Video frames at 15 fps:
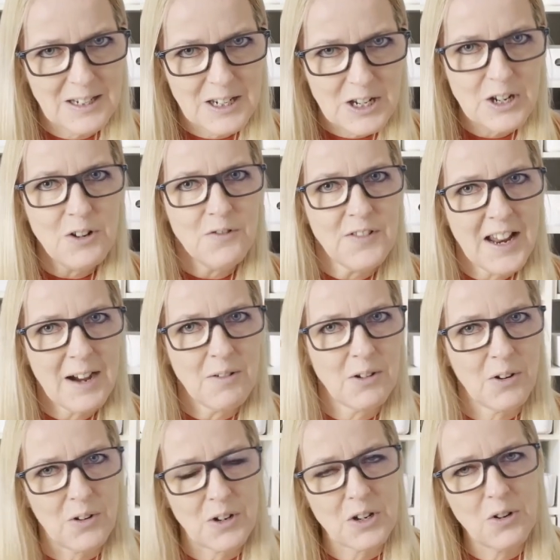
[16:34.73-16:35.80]
you've now
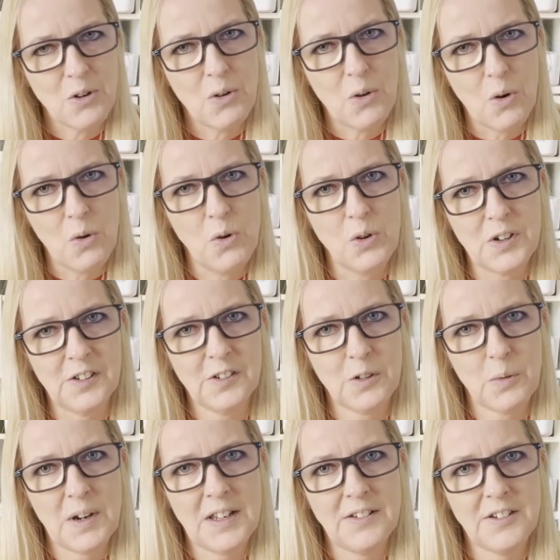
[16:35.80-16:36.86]
got your August
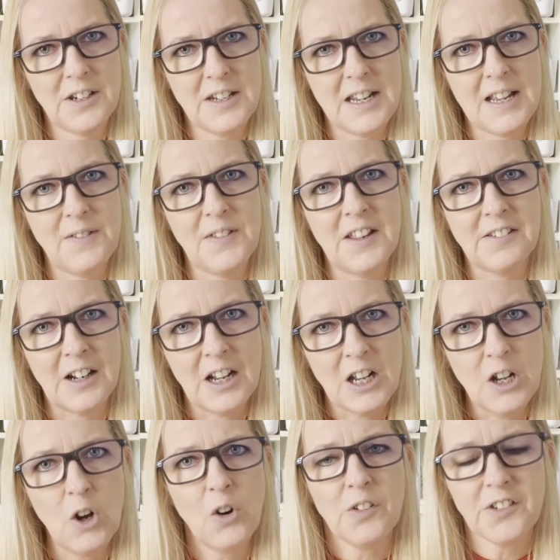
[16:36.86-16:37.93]
squares to knit. There's a
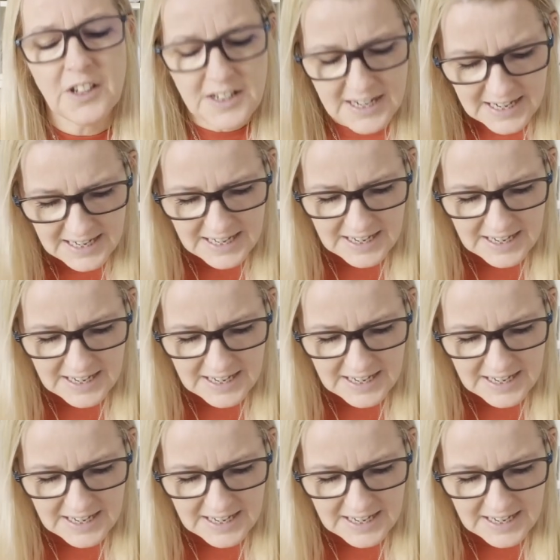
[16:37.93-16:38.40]
lot to knit.